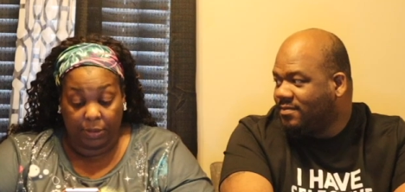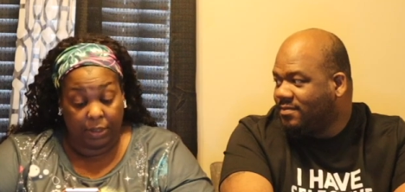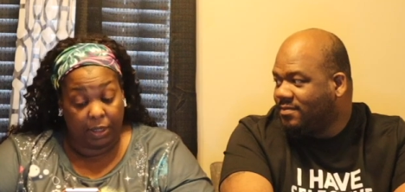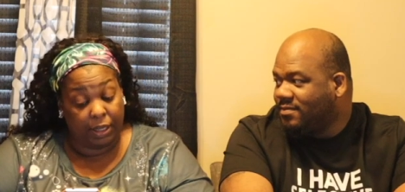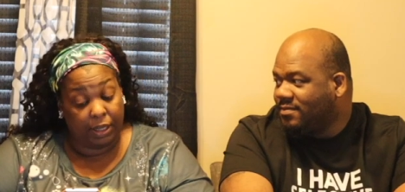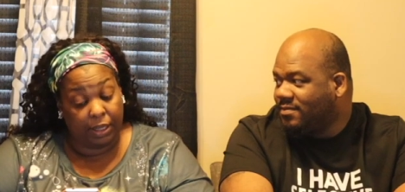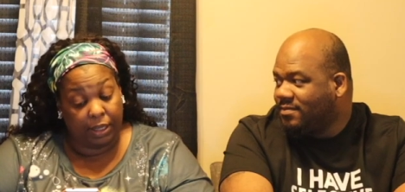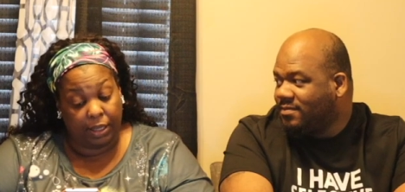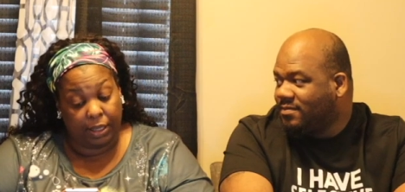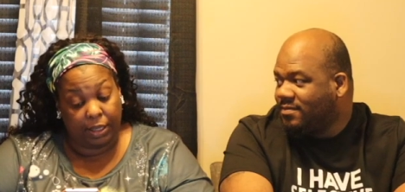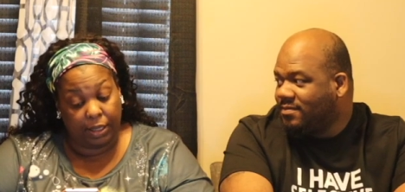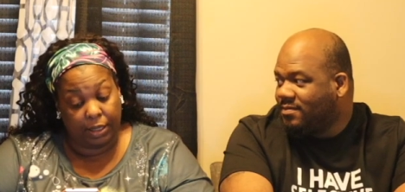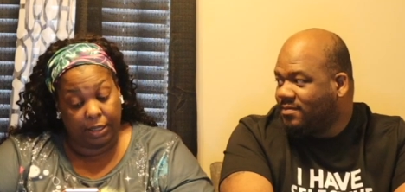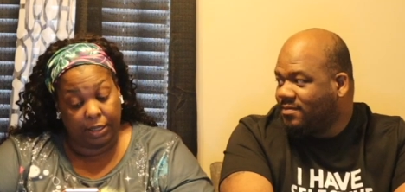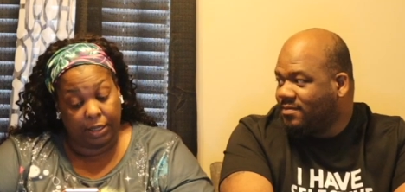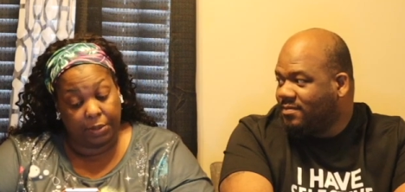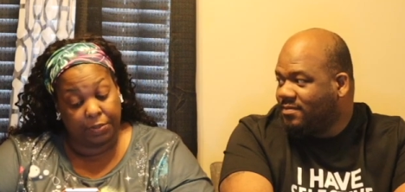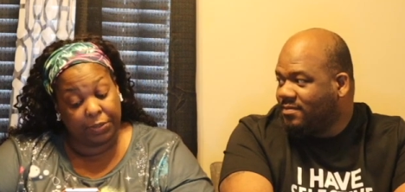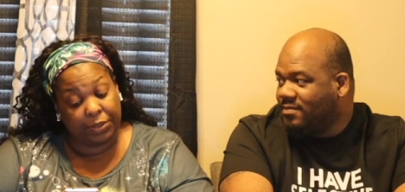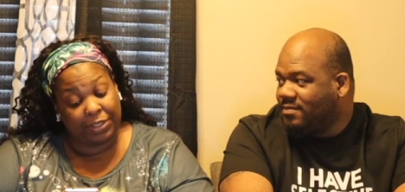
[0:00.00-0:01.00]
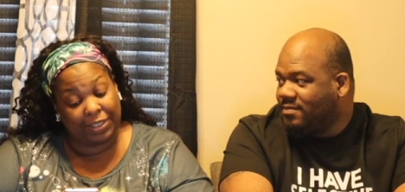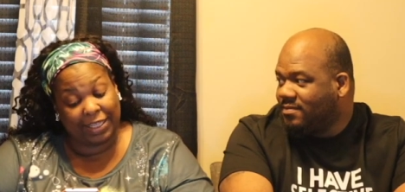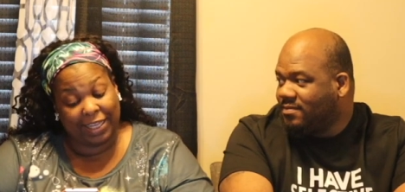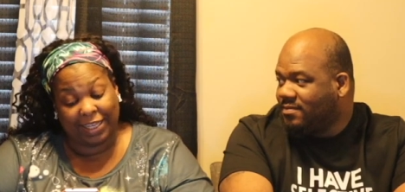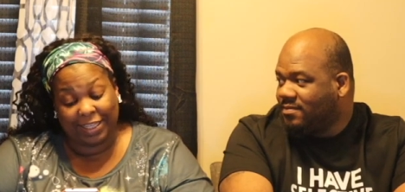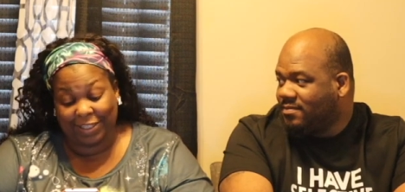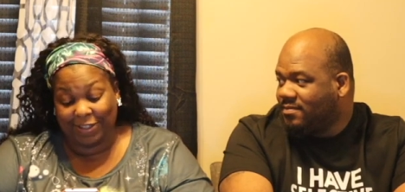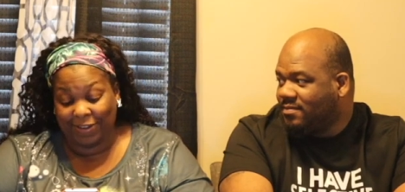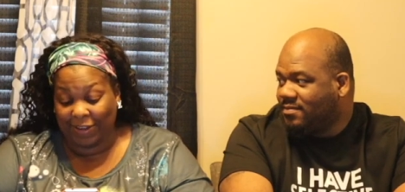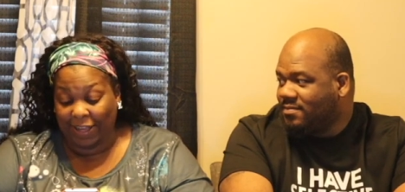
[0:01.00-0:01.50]
Speaker 1: And number
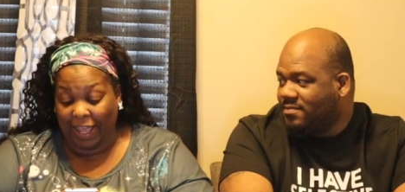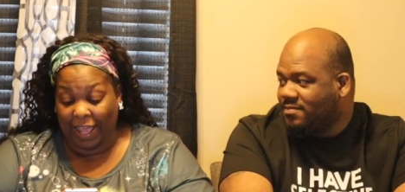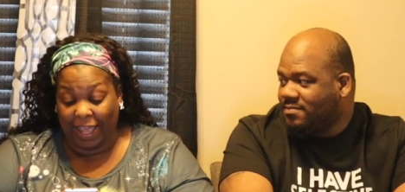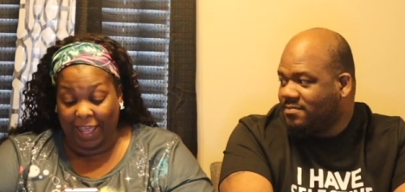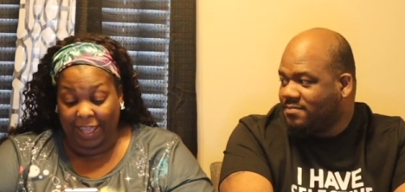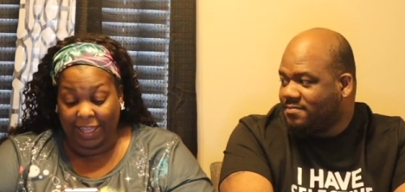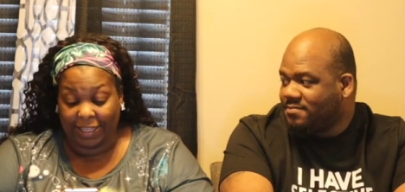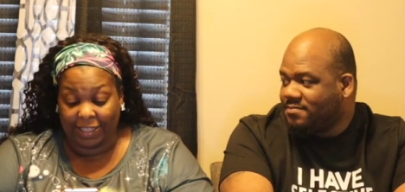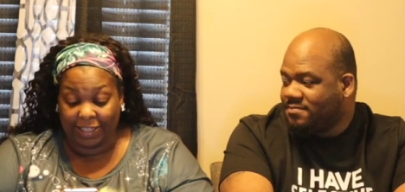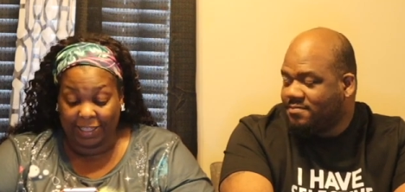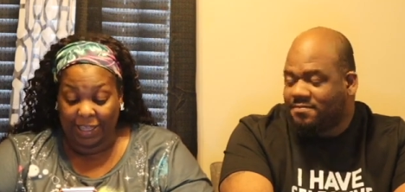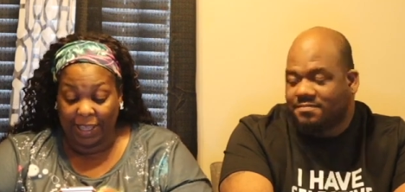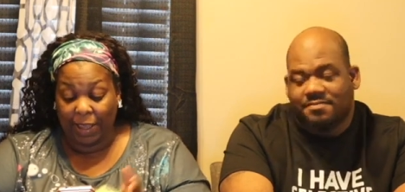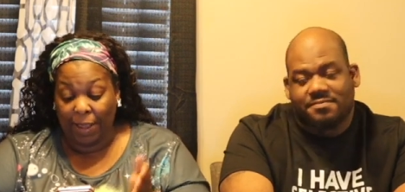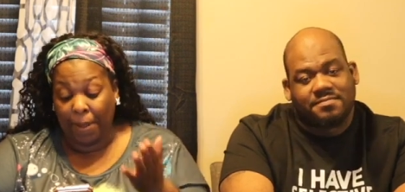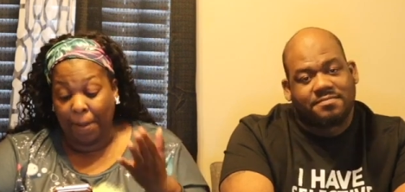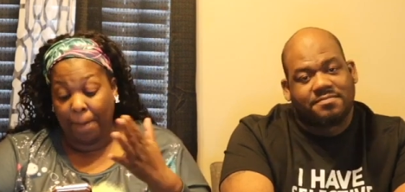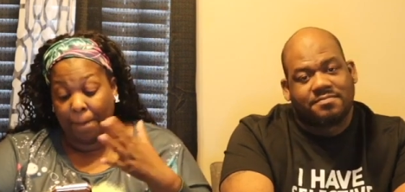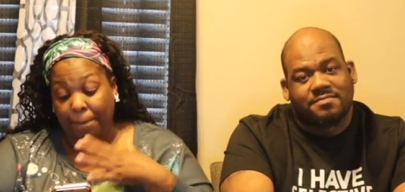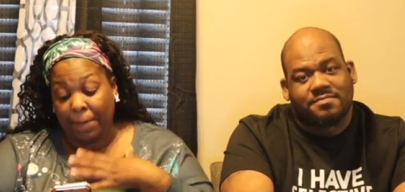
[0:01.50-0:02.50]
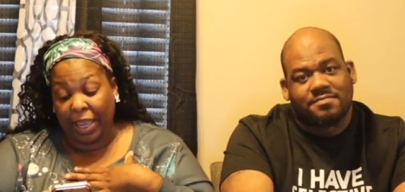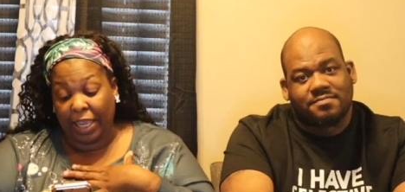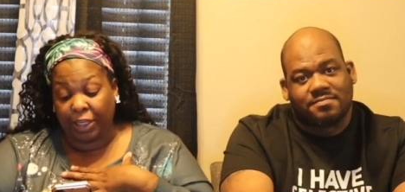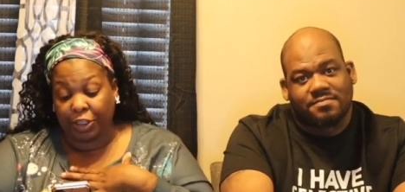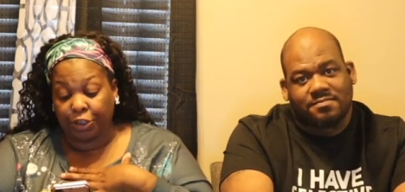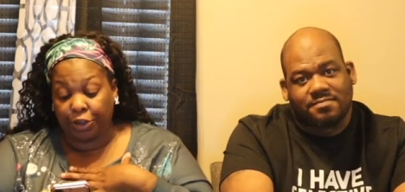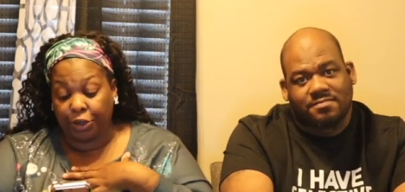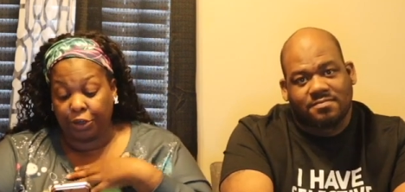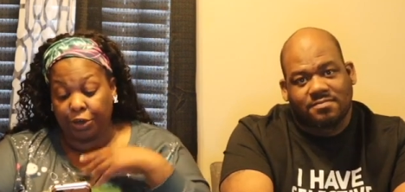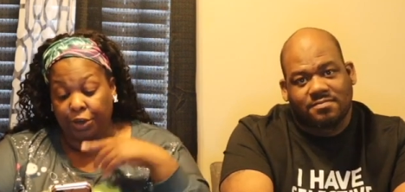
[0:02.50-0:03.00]
six, you guys, make
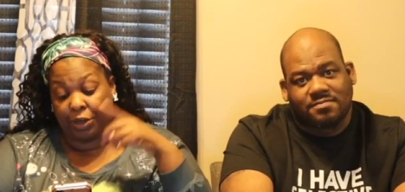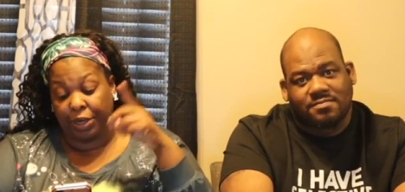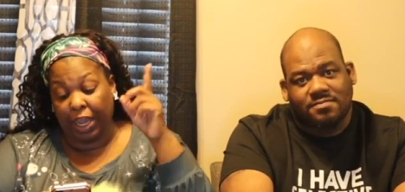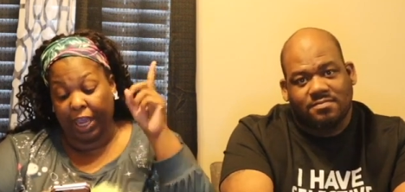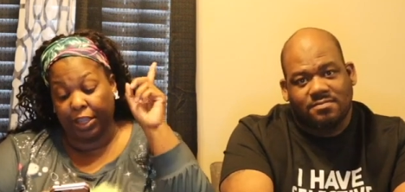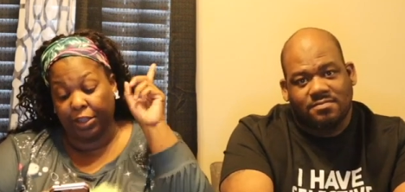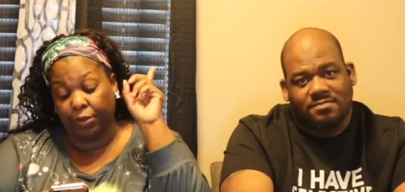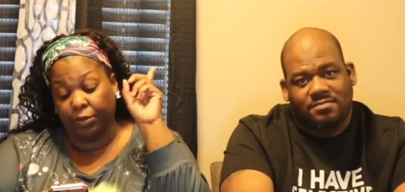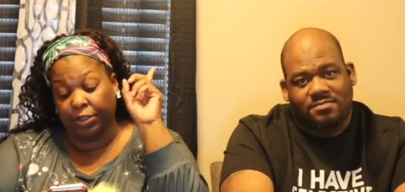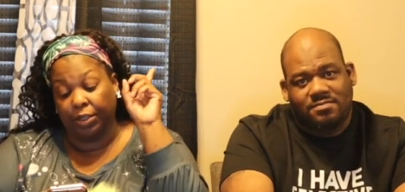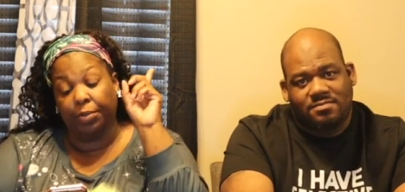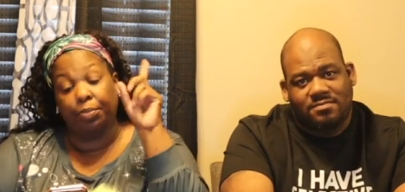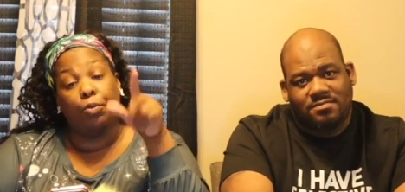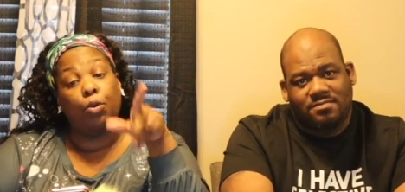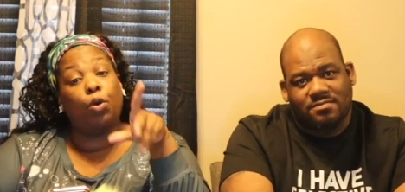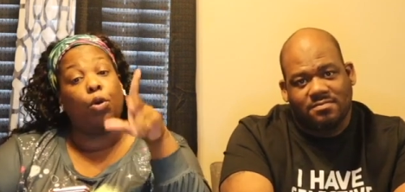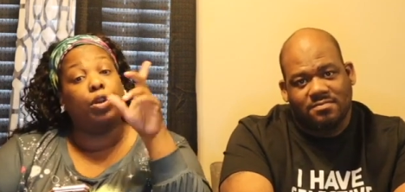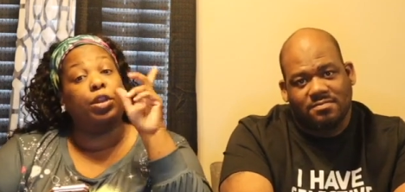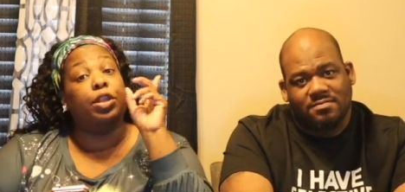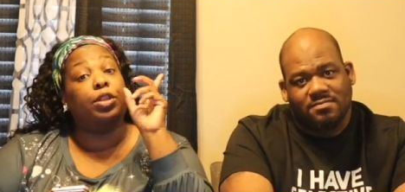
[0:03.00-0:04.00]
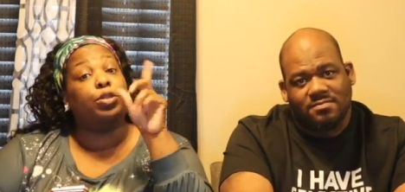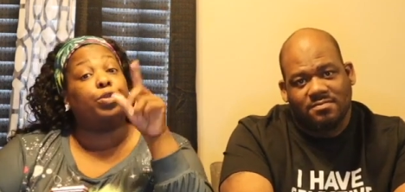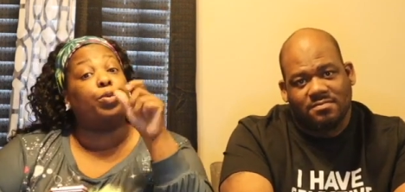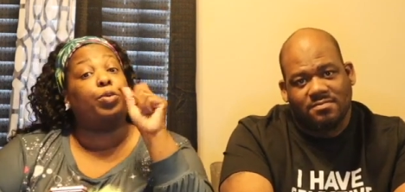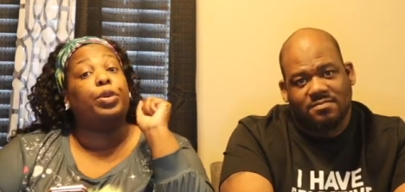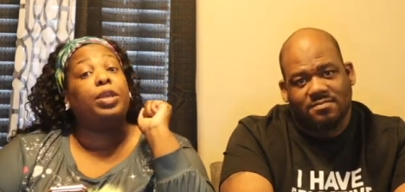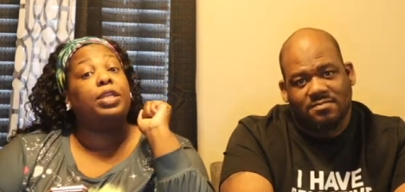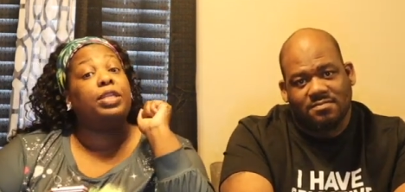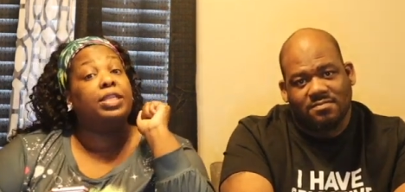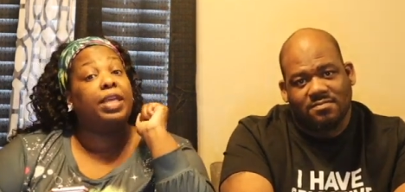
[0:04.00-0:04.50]
sure you're not using more than three